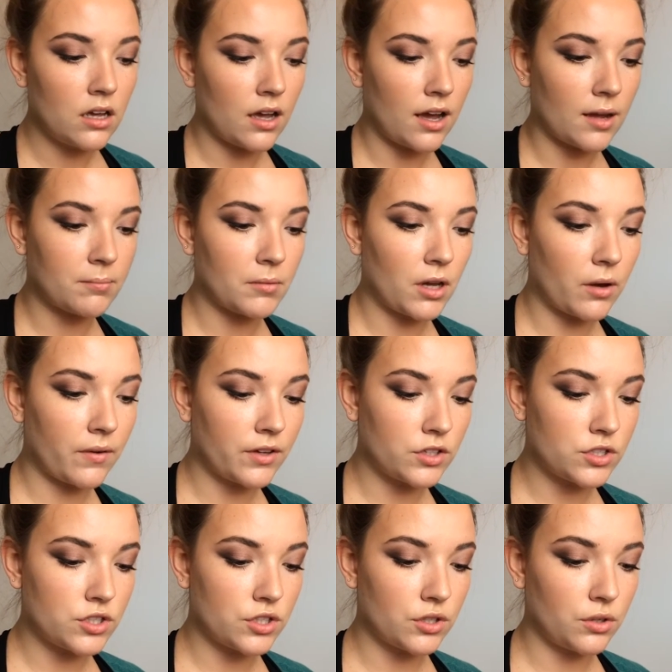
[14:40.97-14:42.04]
I'm going
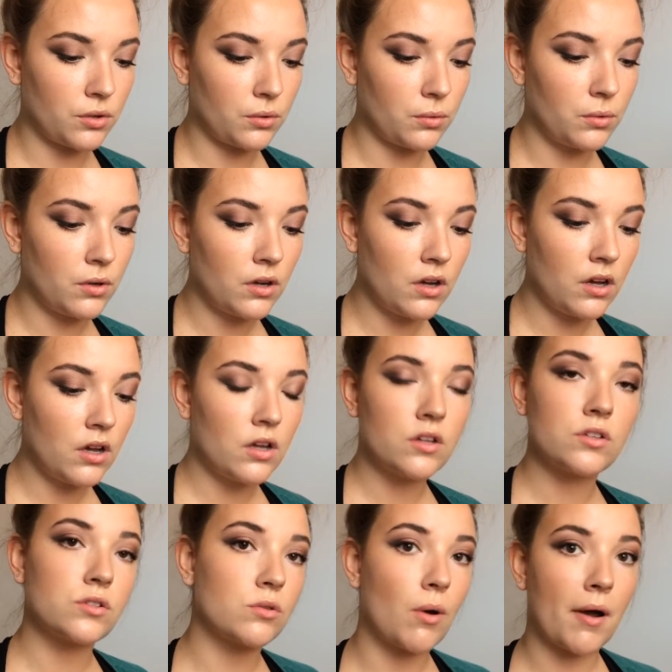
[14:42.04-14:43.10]
to
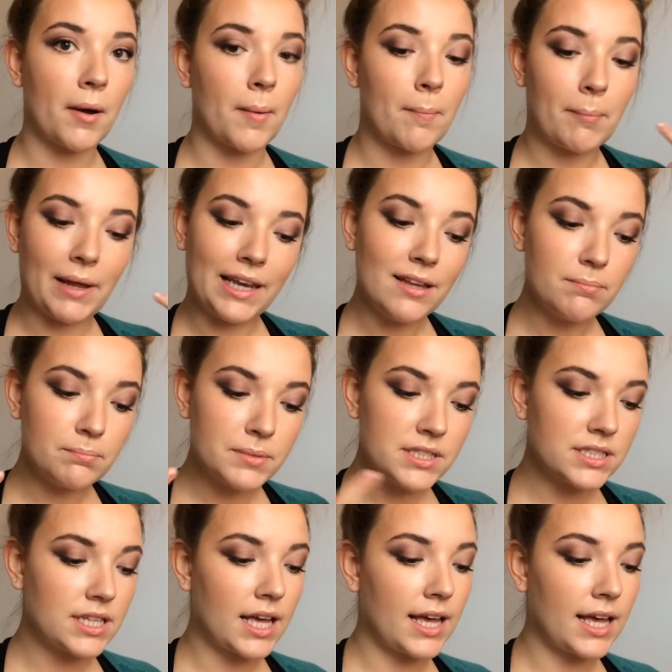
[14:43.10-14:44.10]
sort out my lips,